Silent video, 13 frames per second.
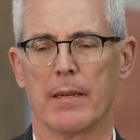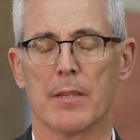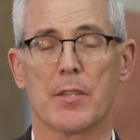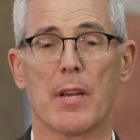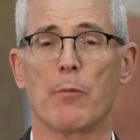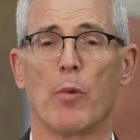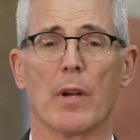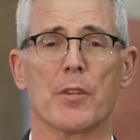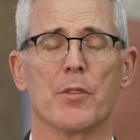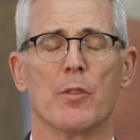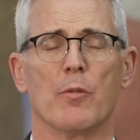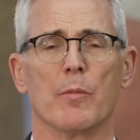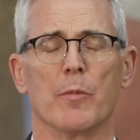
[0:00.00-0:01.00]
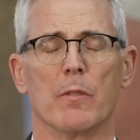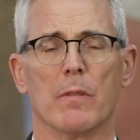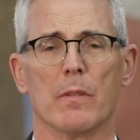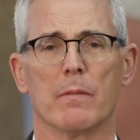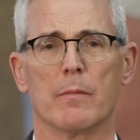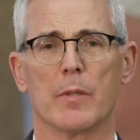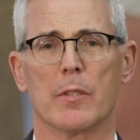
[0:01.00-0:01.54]
sidewalk snow
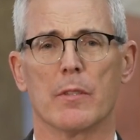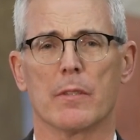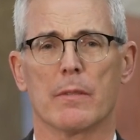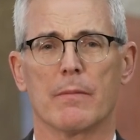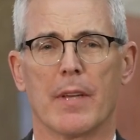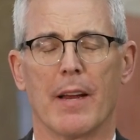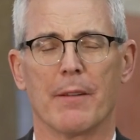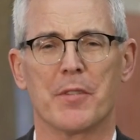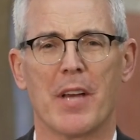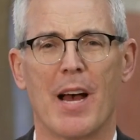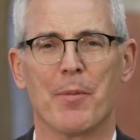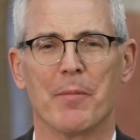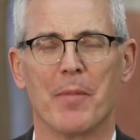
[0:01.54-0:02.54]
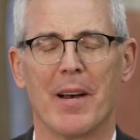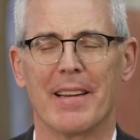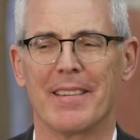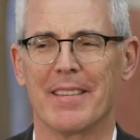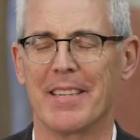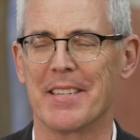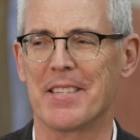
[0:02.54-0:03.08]
removal, which is kind of top of
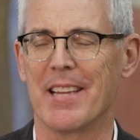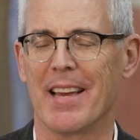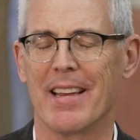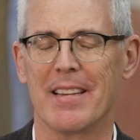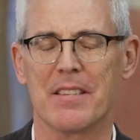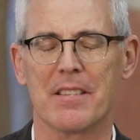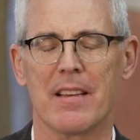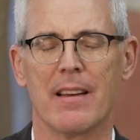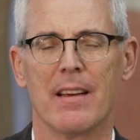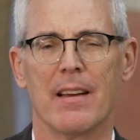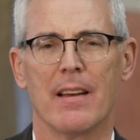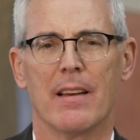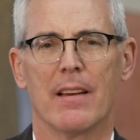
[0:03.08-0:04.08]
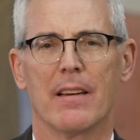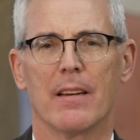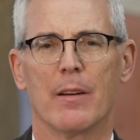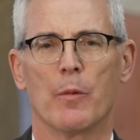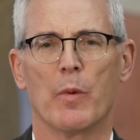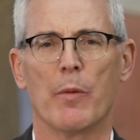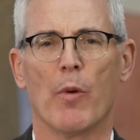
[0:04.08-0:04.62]
mind these days,
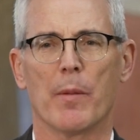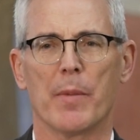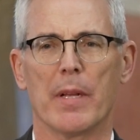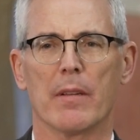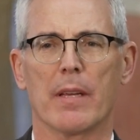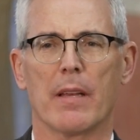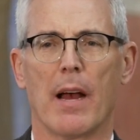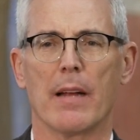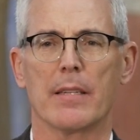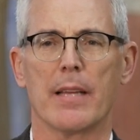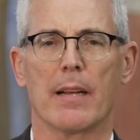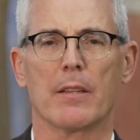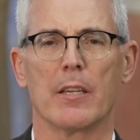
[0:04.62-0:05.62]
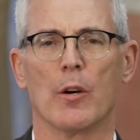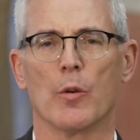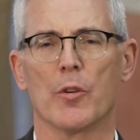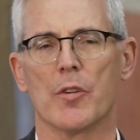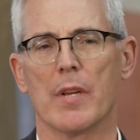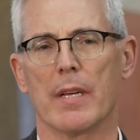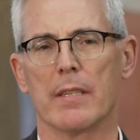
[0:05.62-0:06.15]
we want to be able to contact the
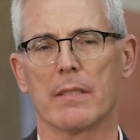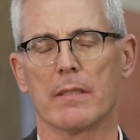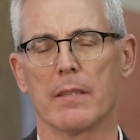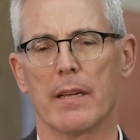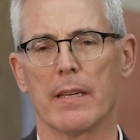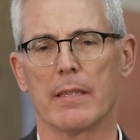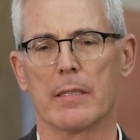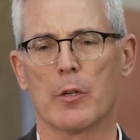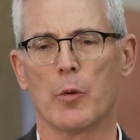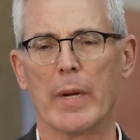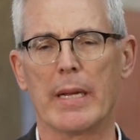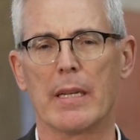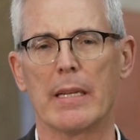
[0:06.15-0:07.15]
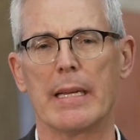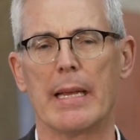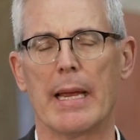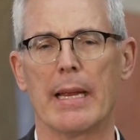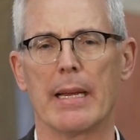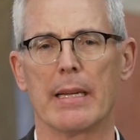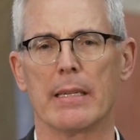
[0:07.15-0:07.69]
owner as
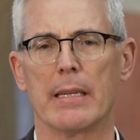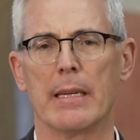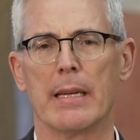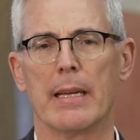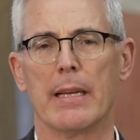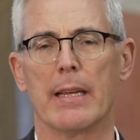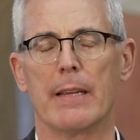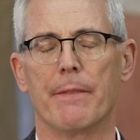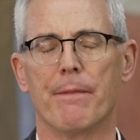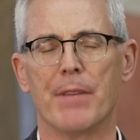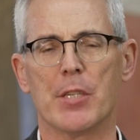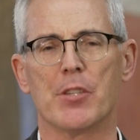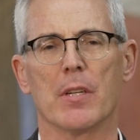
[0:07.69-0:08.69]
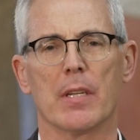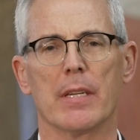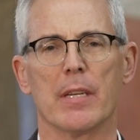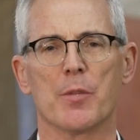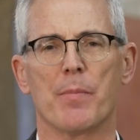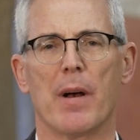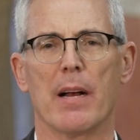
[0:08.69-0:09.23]
quickly and efficiently
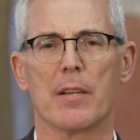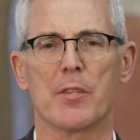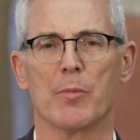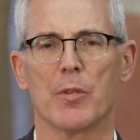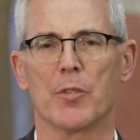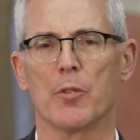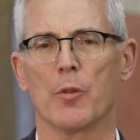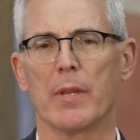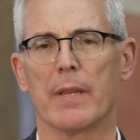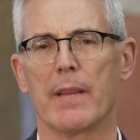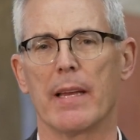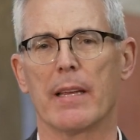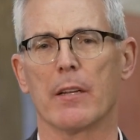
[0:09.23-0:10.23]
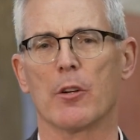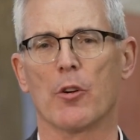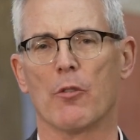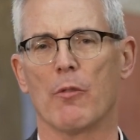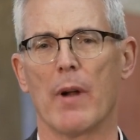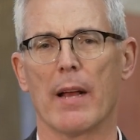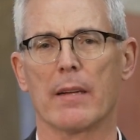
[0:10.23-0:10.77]
as possible so that they can
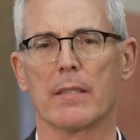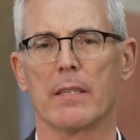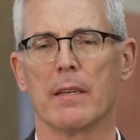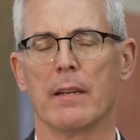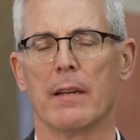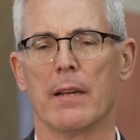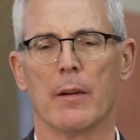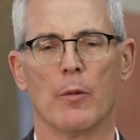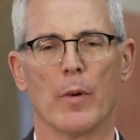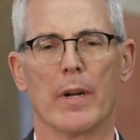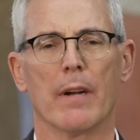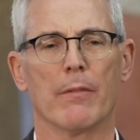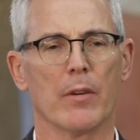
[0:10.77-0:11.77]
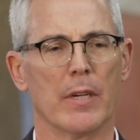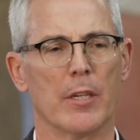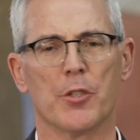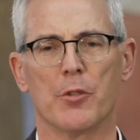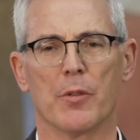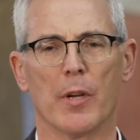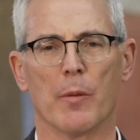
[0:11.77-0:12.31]
correct whatever
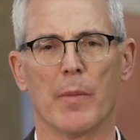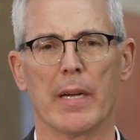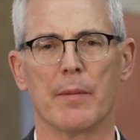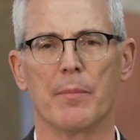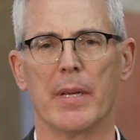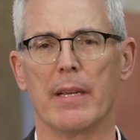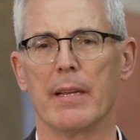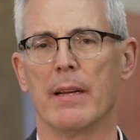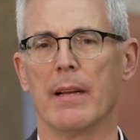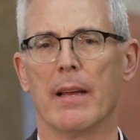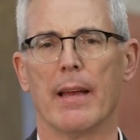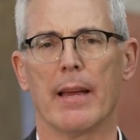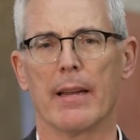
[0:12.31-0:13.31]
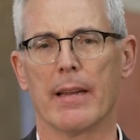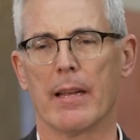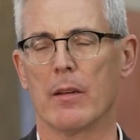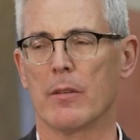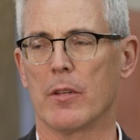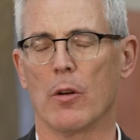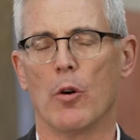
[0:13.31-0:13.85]
issue there might be, and
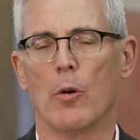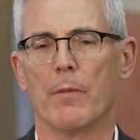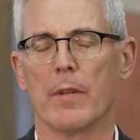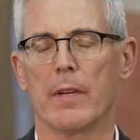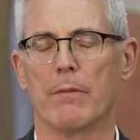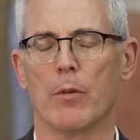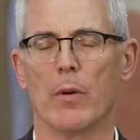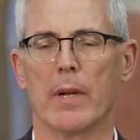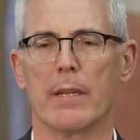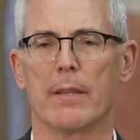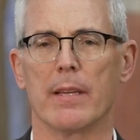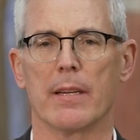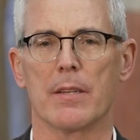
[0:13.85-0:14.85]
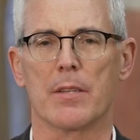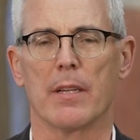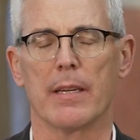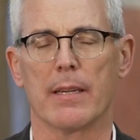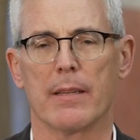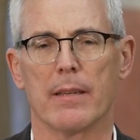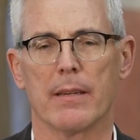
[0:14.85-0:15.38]
hopefully avoid things
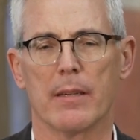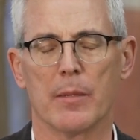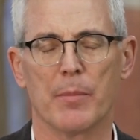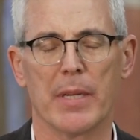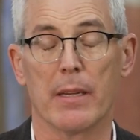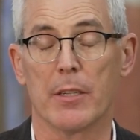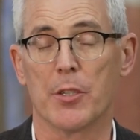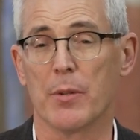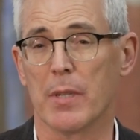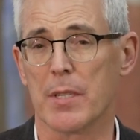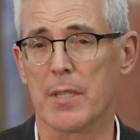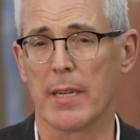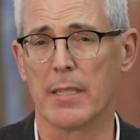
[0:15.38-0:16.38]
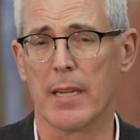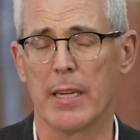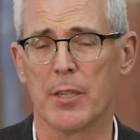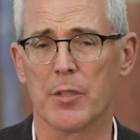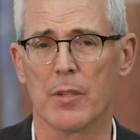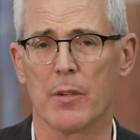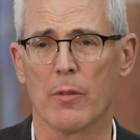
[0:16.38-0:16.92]
like being issued a
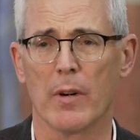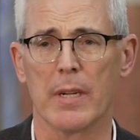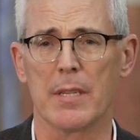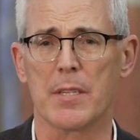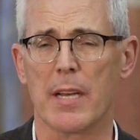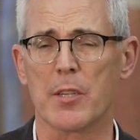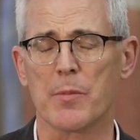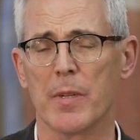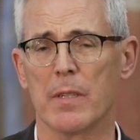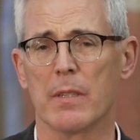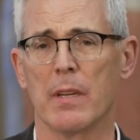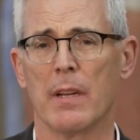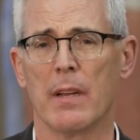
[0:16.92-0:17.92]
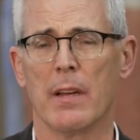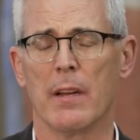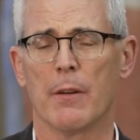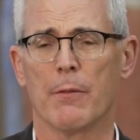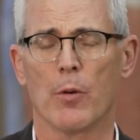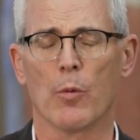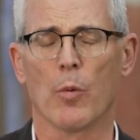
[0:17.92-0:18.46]
citation or an assessment
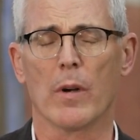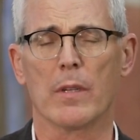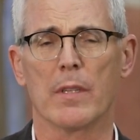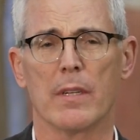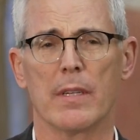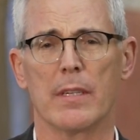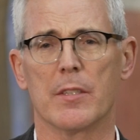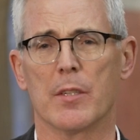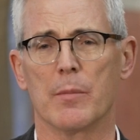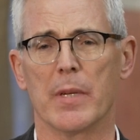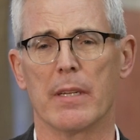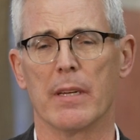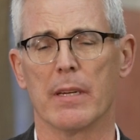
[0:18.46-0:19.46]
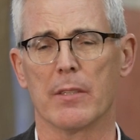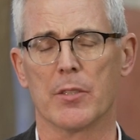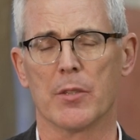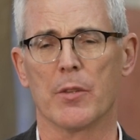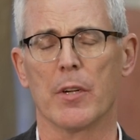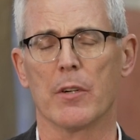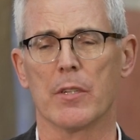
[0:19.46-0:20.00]
for work that needs to be done.
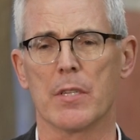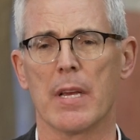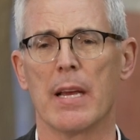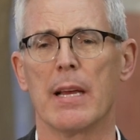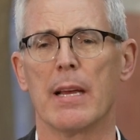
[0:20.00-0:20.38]
So there's